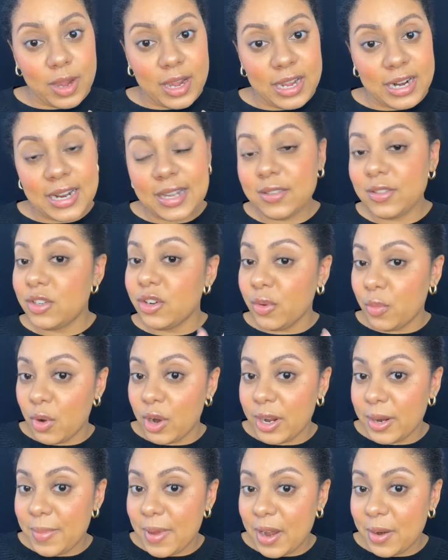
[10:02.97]
way it is and you're
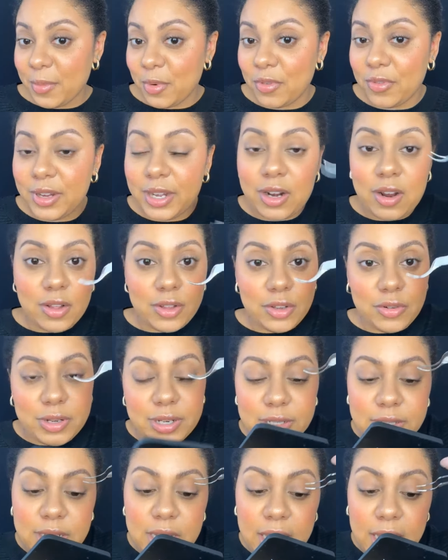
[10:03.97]
worried about it moving at all, you
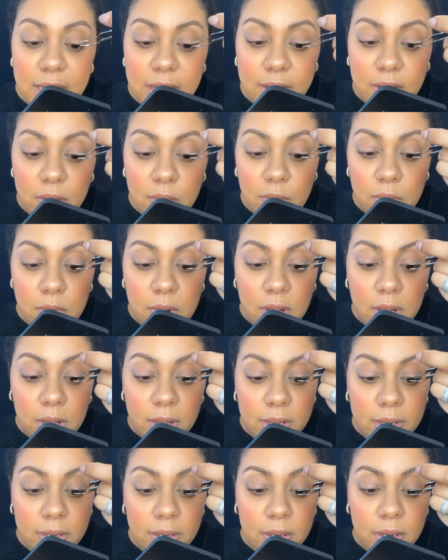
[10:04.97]
can take your
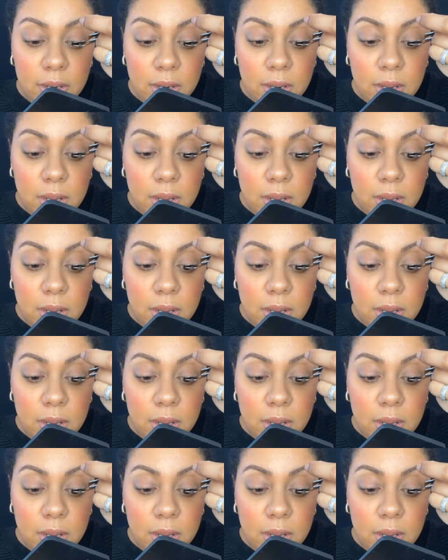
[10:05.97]
wand